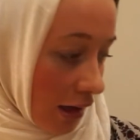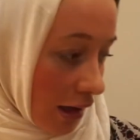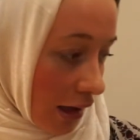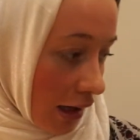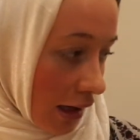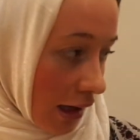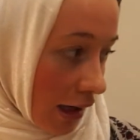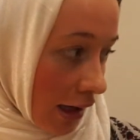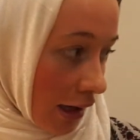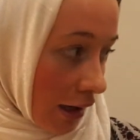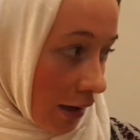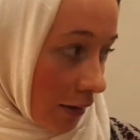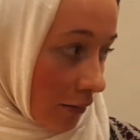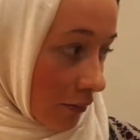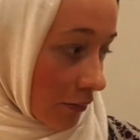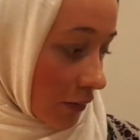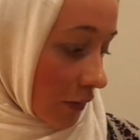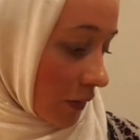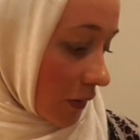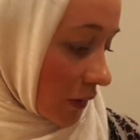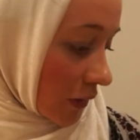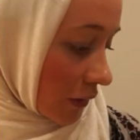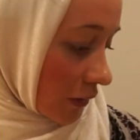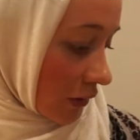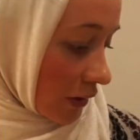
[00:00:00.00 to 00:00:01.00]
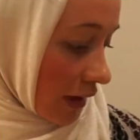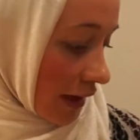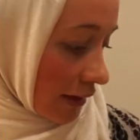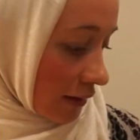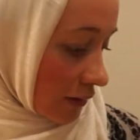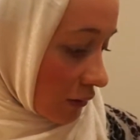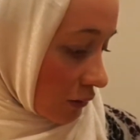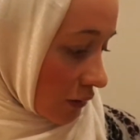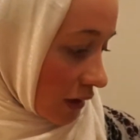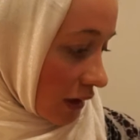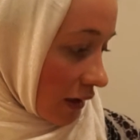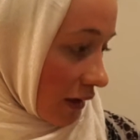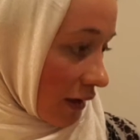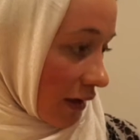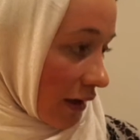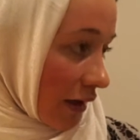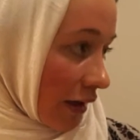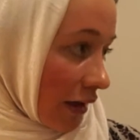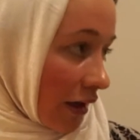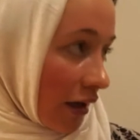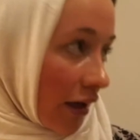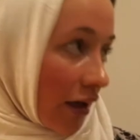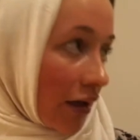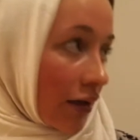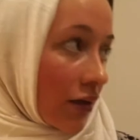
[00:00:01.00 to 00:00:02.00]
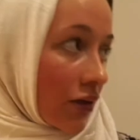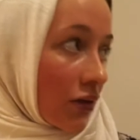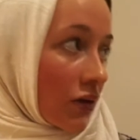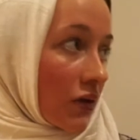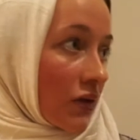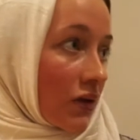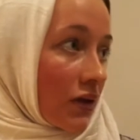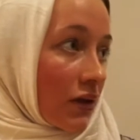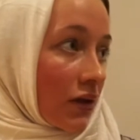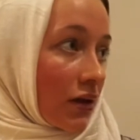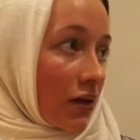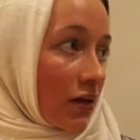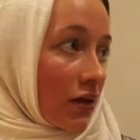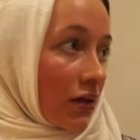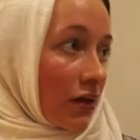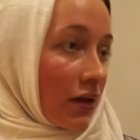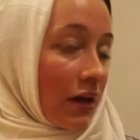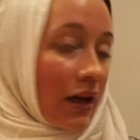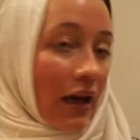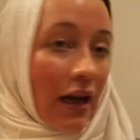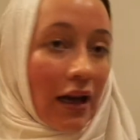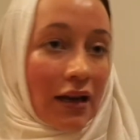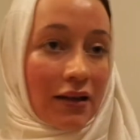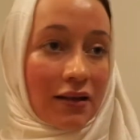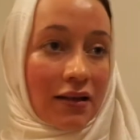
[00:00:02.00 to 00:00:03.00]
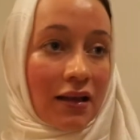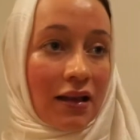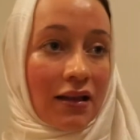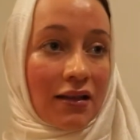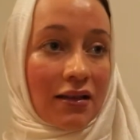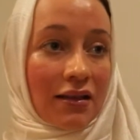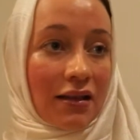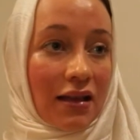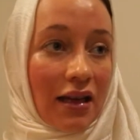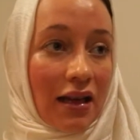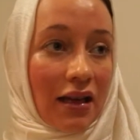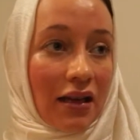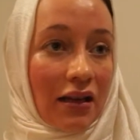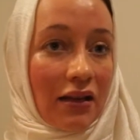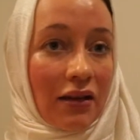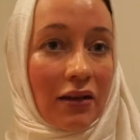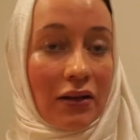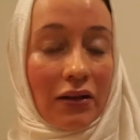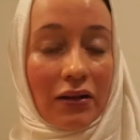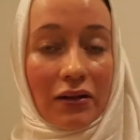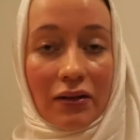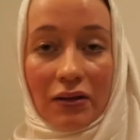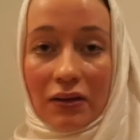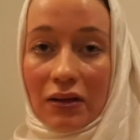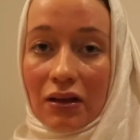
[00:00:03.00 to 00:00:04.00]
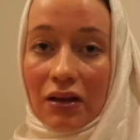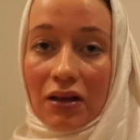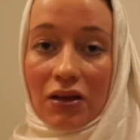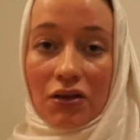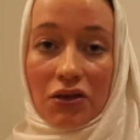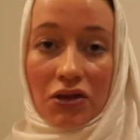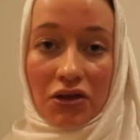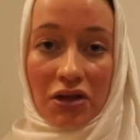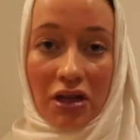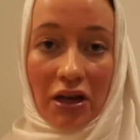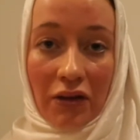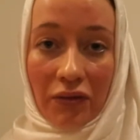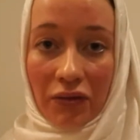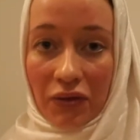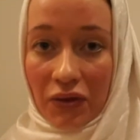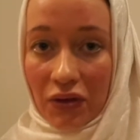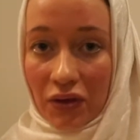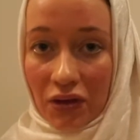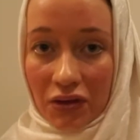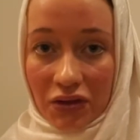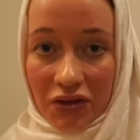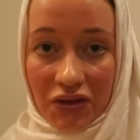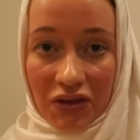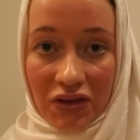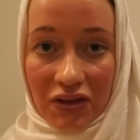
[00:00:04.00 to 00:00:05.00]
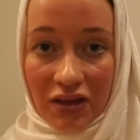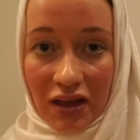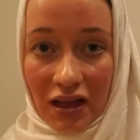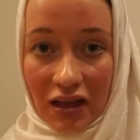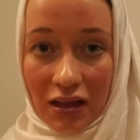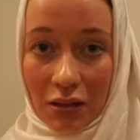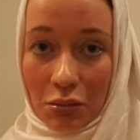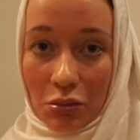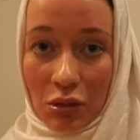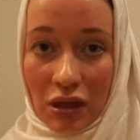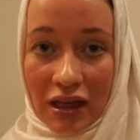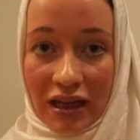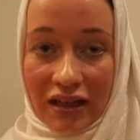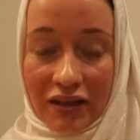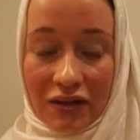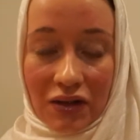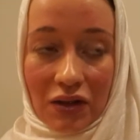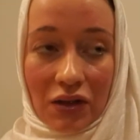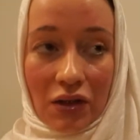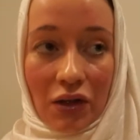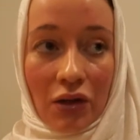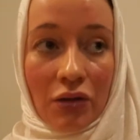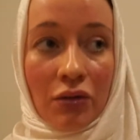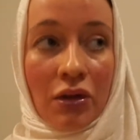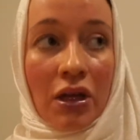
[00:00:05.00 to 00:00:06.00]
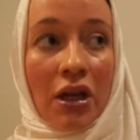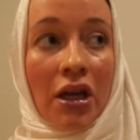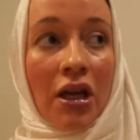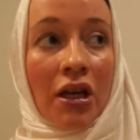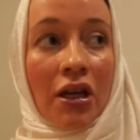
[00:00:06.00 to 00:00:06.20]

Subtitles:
So that's one thing. And also, as I said, shift your study place, you know.